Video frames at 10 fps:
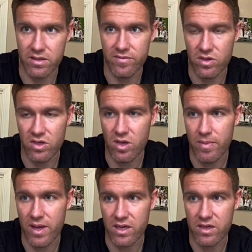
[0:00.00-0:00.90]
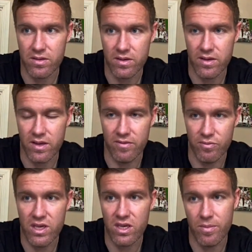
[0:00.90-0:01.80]
If we can come back
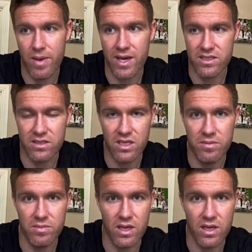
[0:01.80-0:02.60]
as a team